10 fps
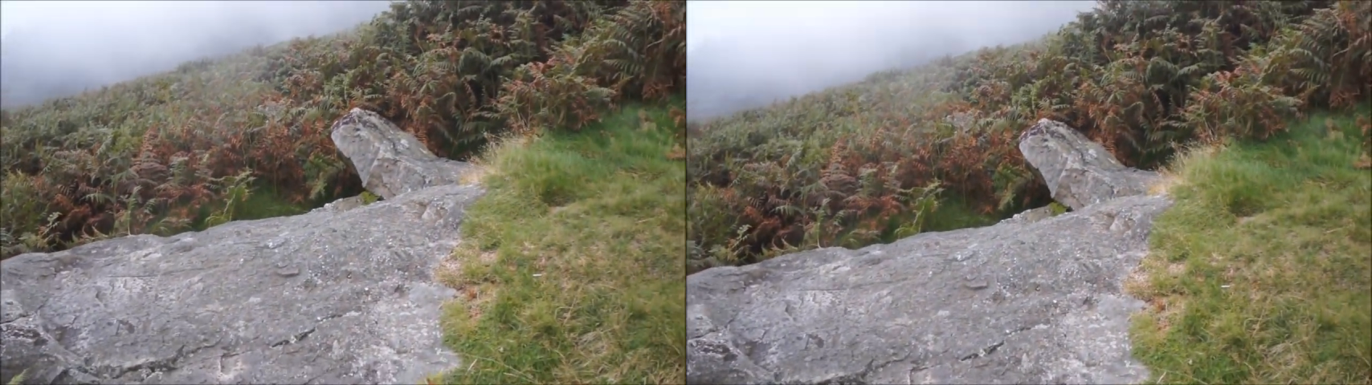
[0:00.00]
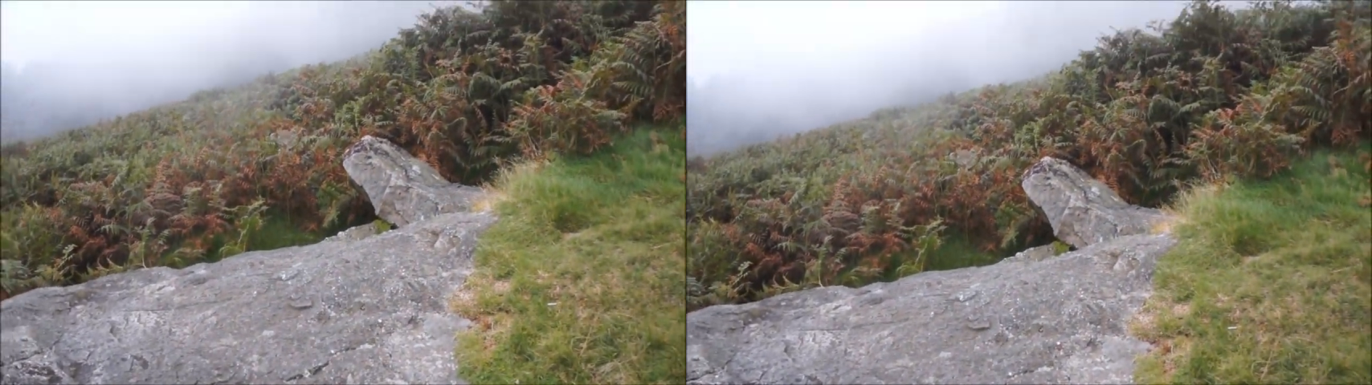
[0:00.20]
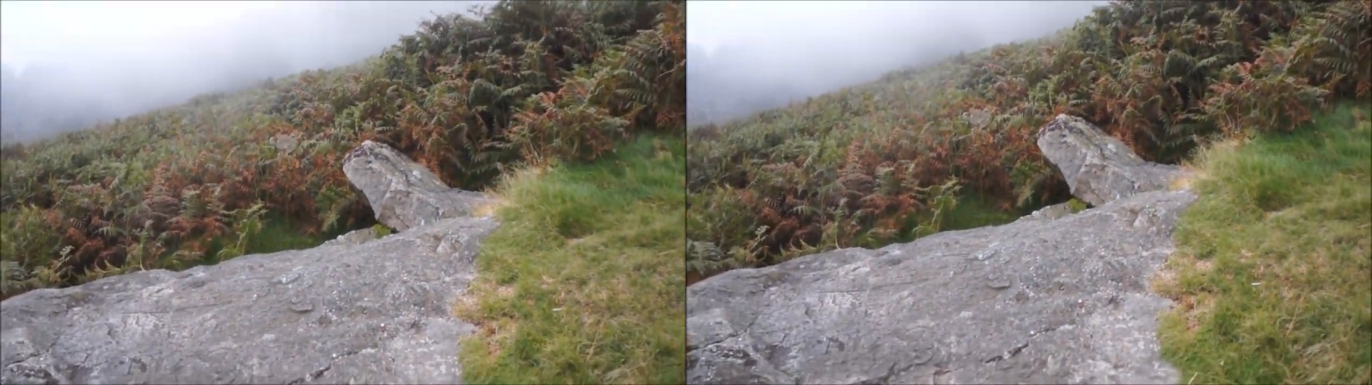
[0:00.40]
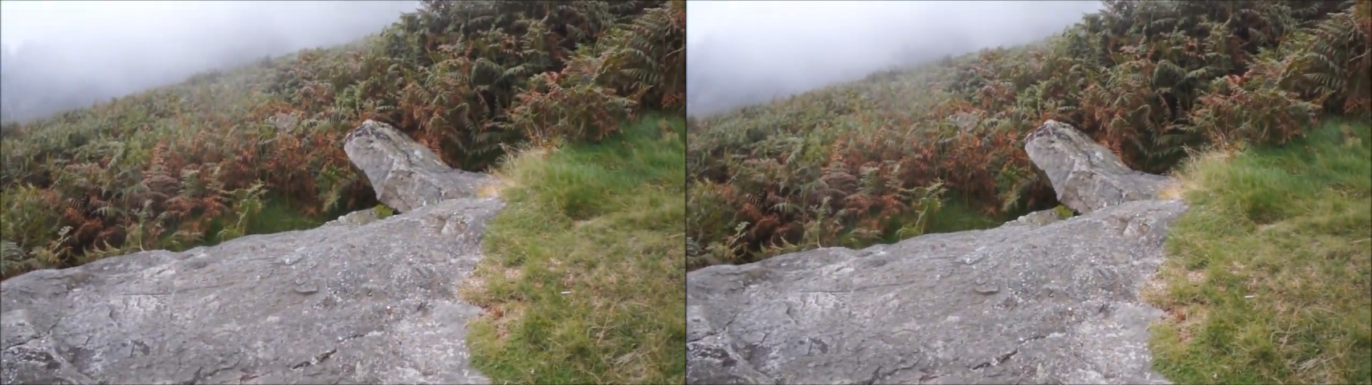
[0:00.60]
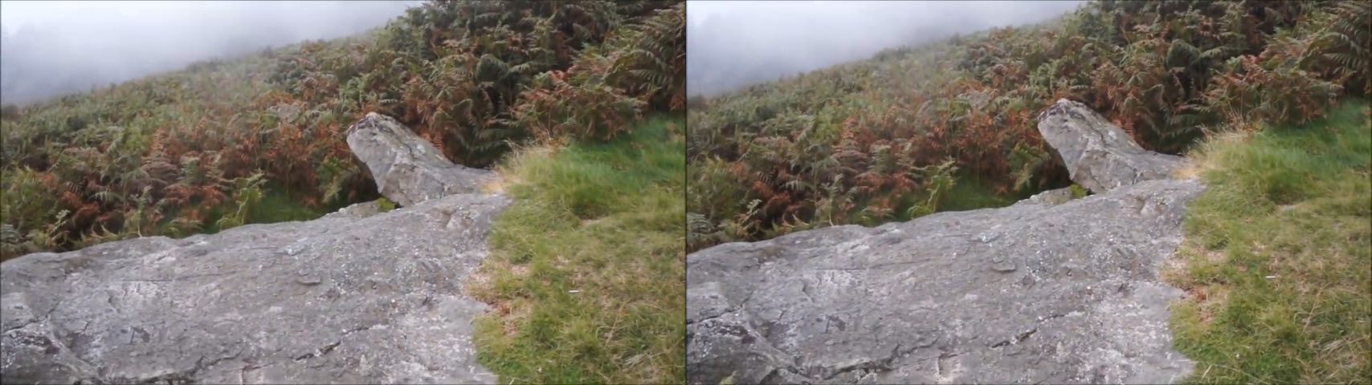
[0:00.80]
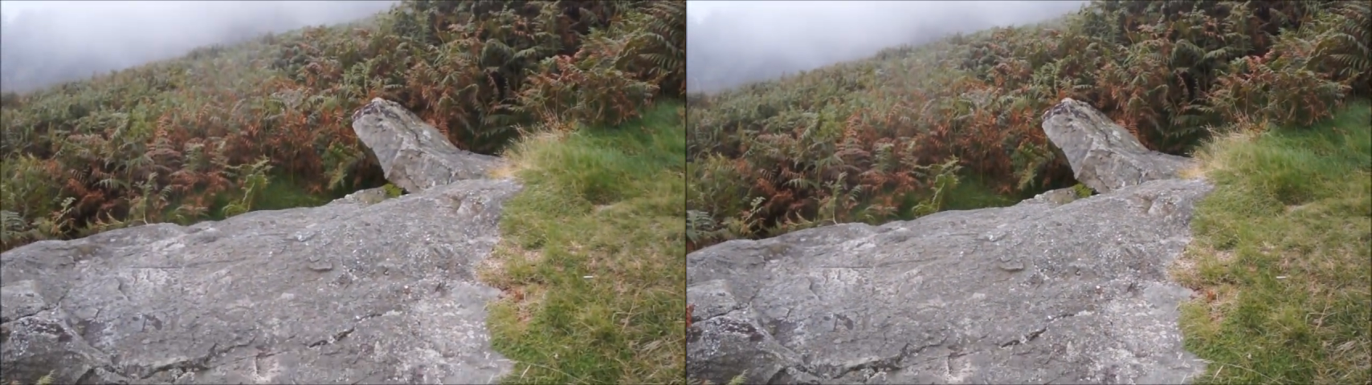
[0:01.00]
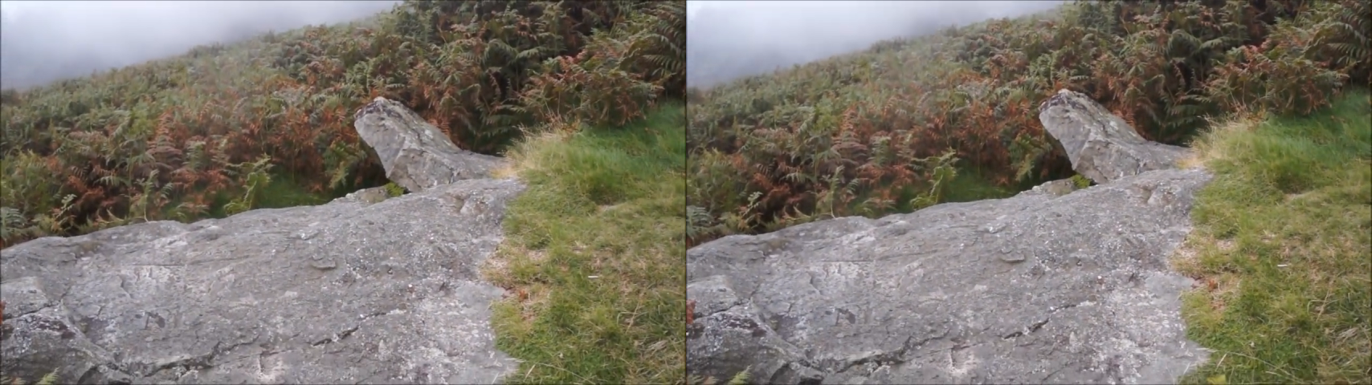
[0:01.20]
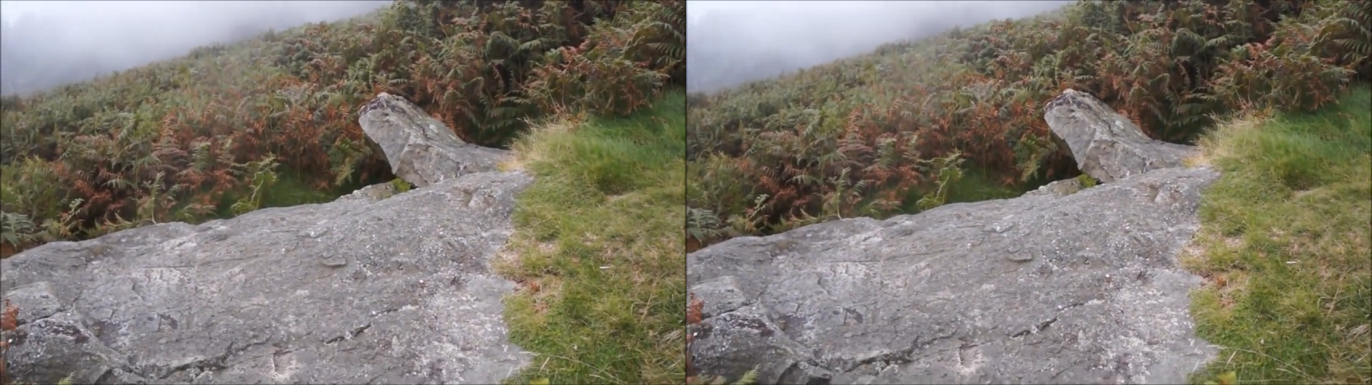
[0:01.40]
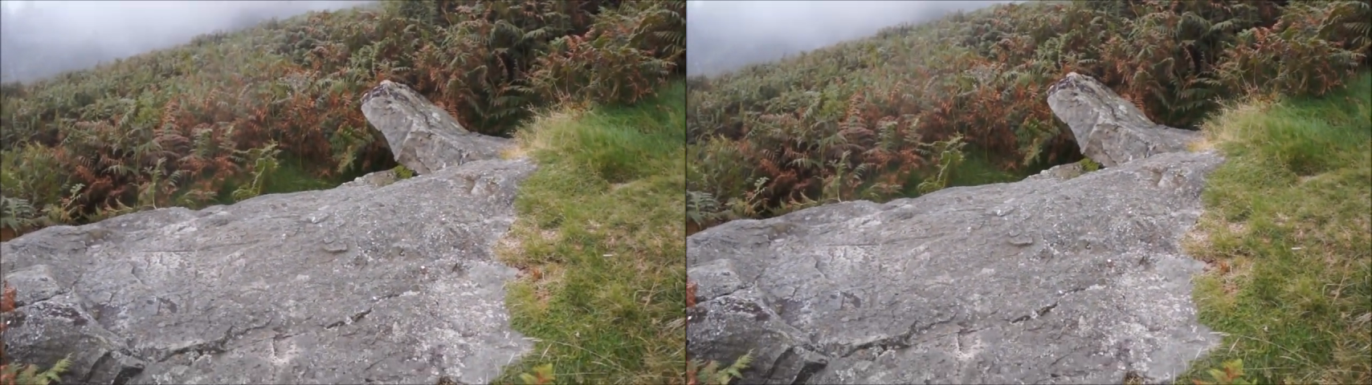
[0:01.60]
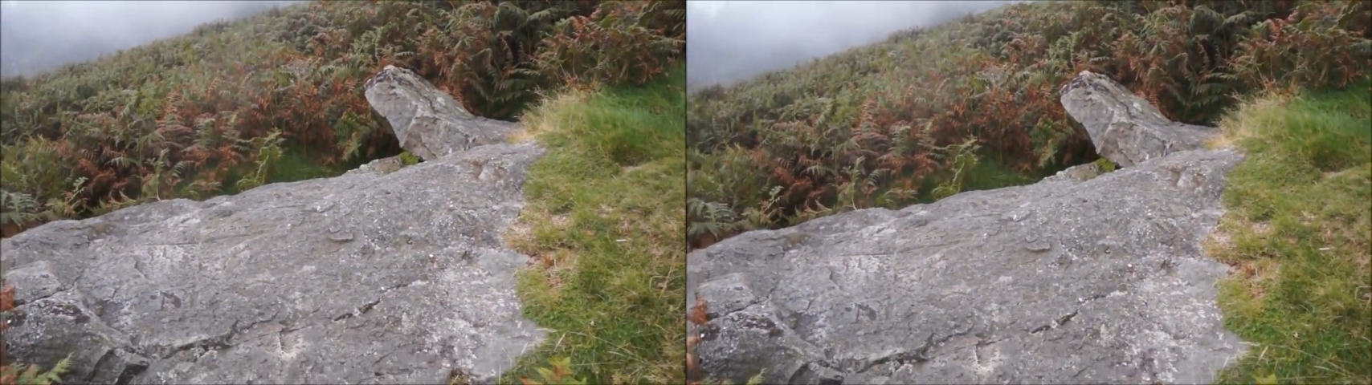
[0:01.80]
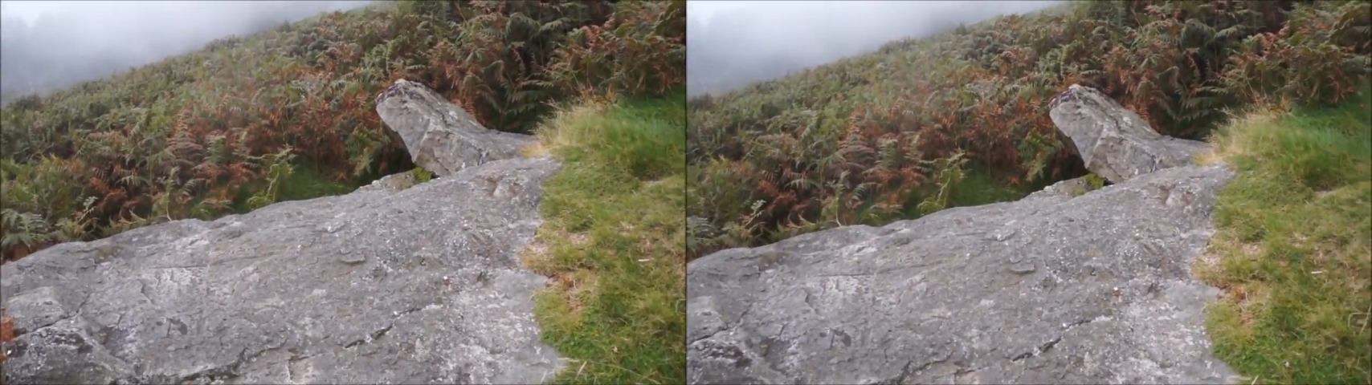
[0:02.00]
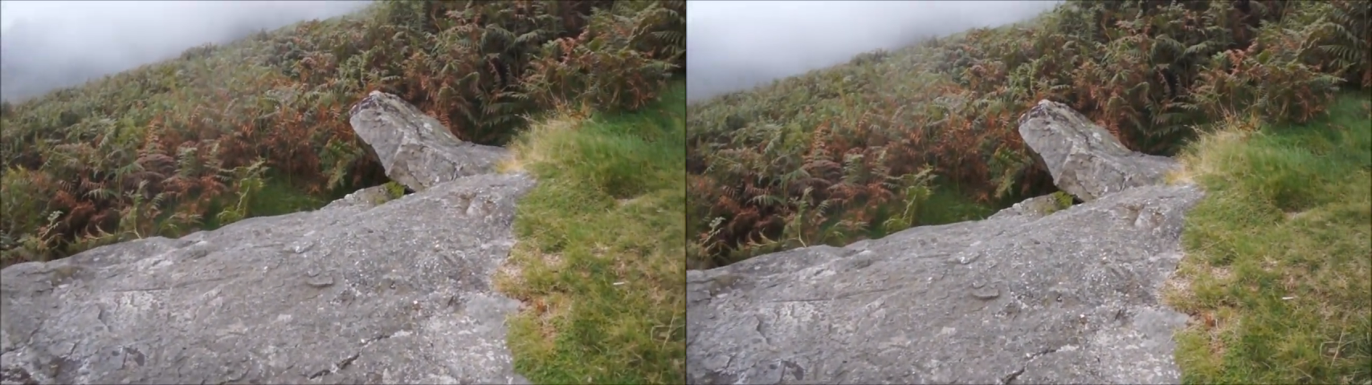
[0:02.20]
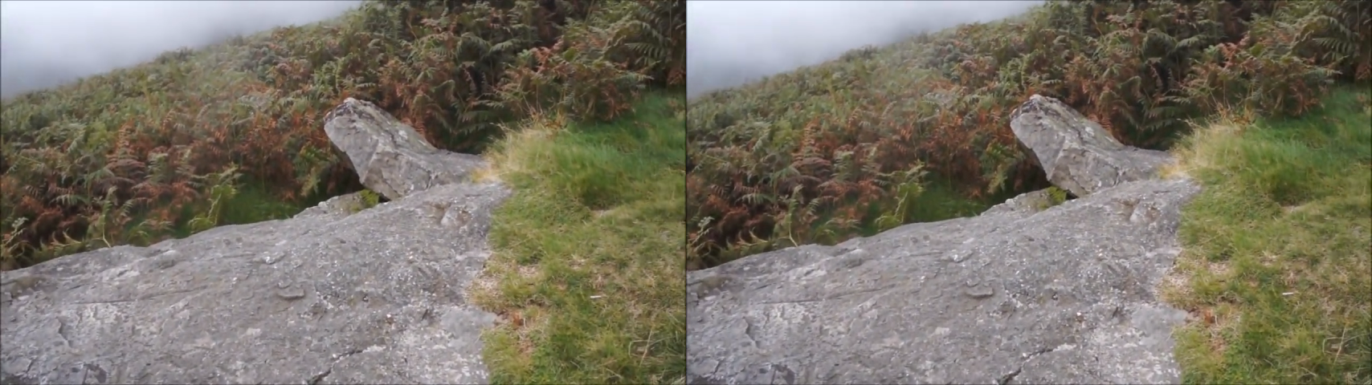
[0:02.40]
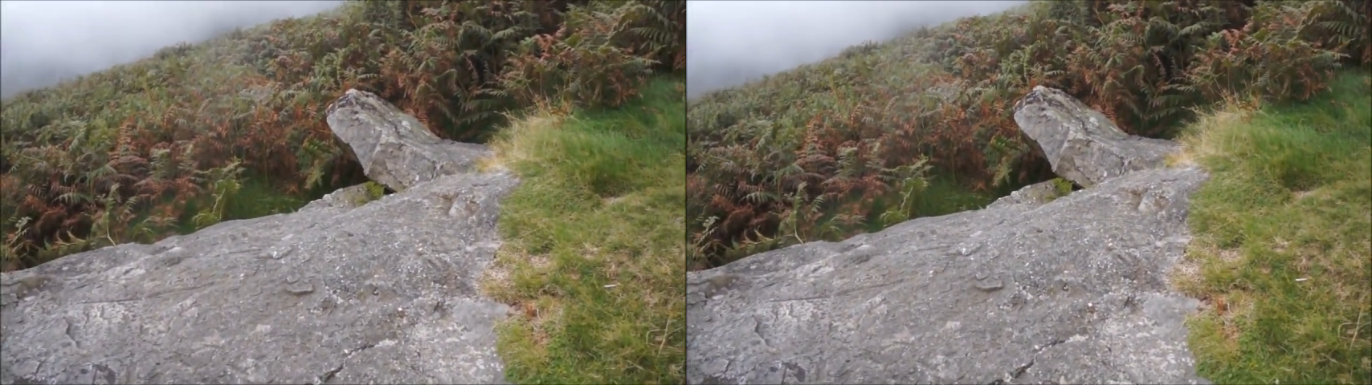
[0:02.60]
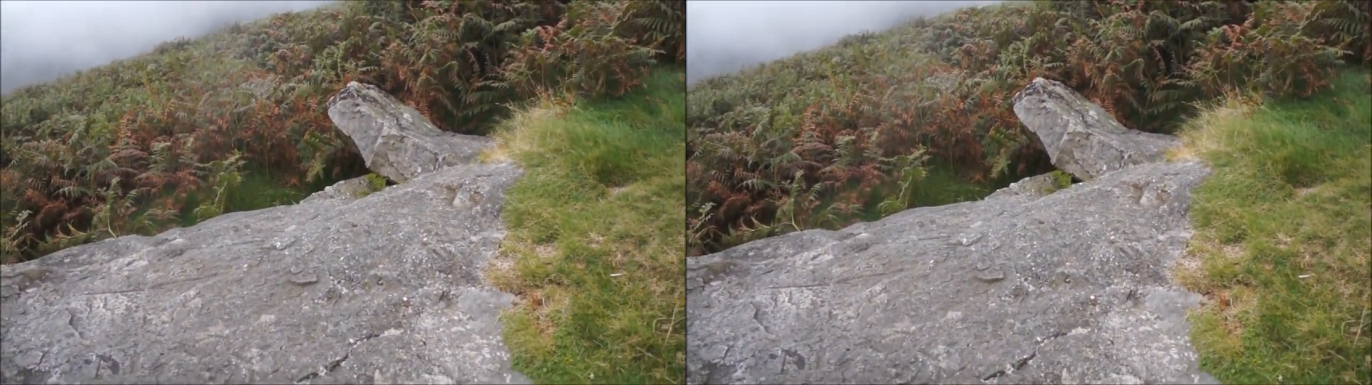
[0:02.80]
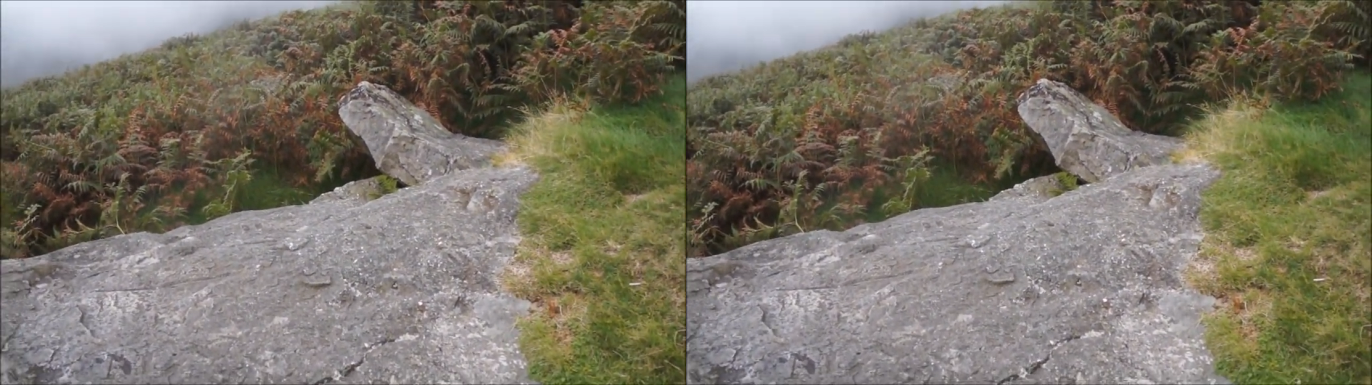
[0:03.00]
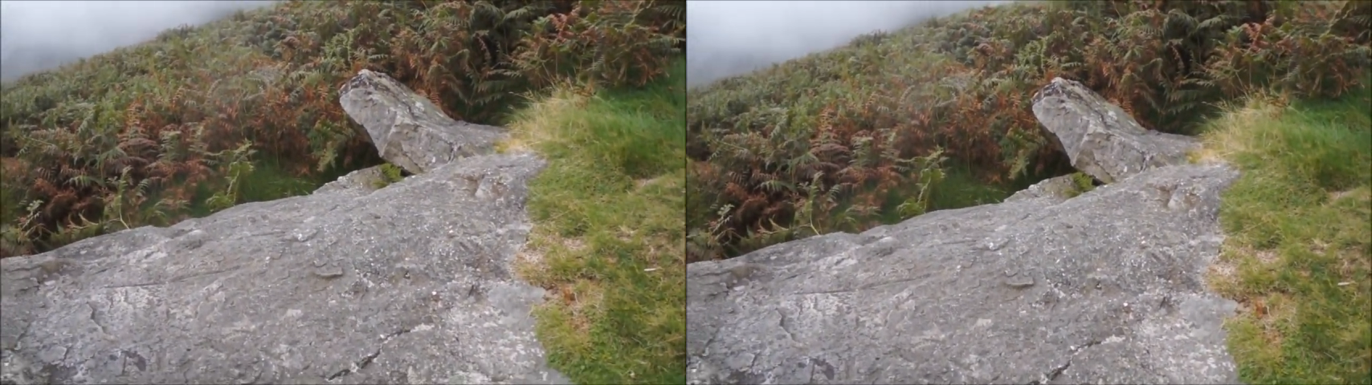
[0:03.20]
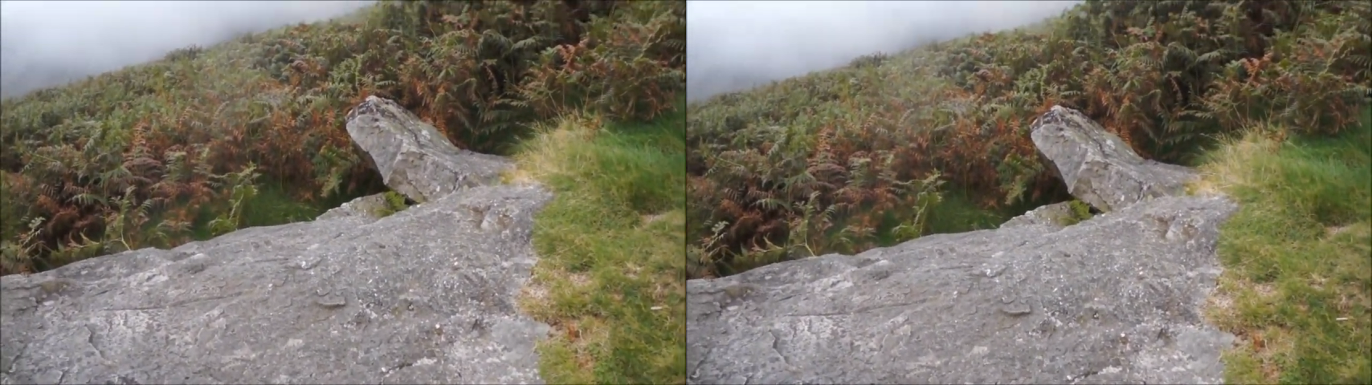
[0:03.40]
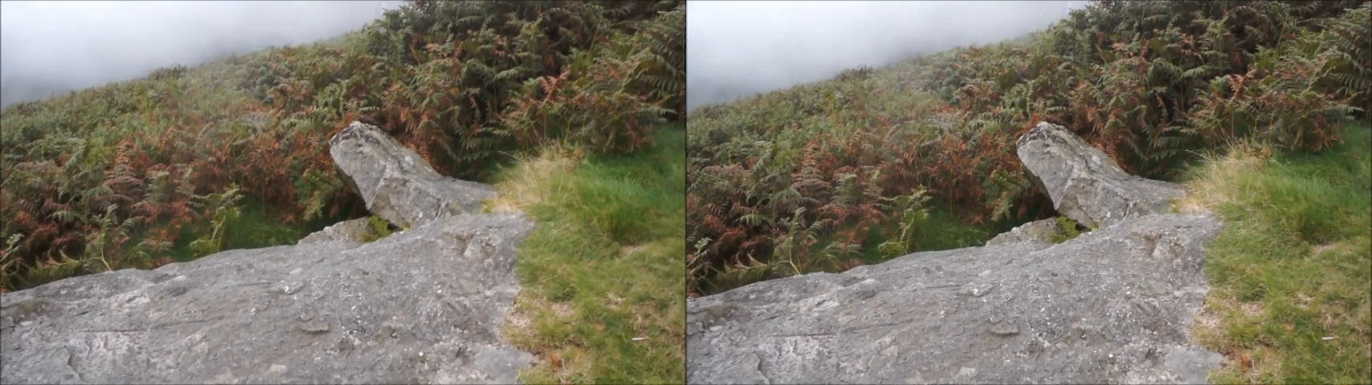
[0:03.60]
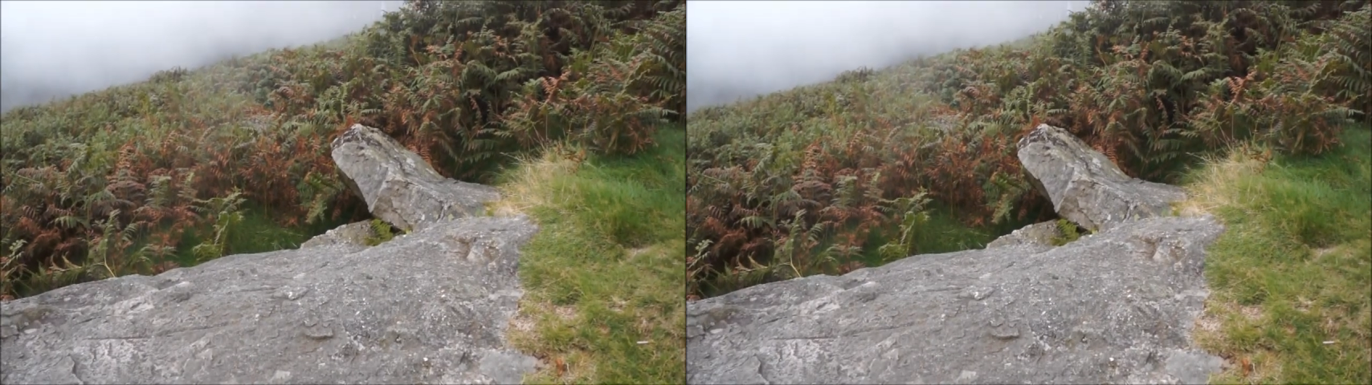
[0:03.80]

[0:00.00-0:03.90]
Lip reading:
No face is visible, so there are no lips to read.